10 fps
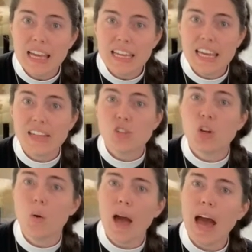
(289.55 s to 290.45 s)
He had to
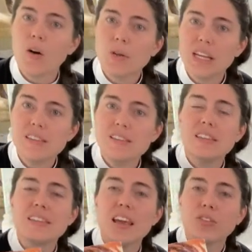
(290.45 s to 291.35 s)
go out into the
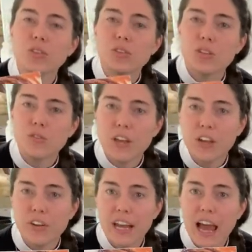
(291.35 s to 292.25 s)
desert to
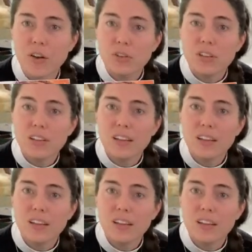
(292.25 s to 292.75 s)
figure it out.